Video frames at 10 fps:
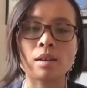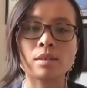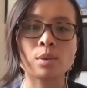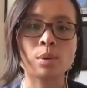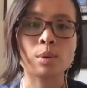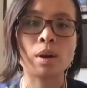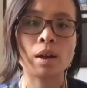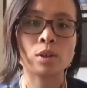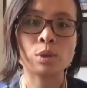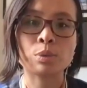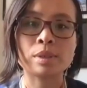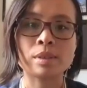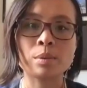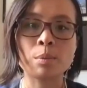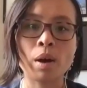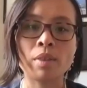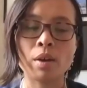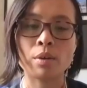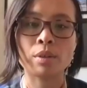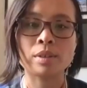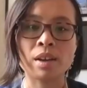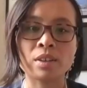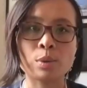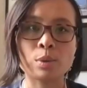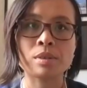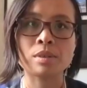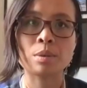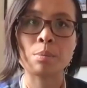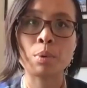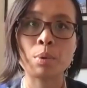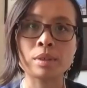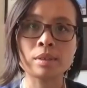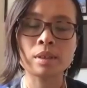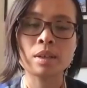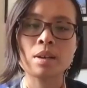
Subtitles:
So extra reason why that early diagnosis is important.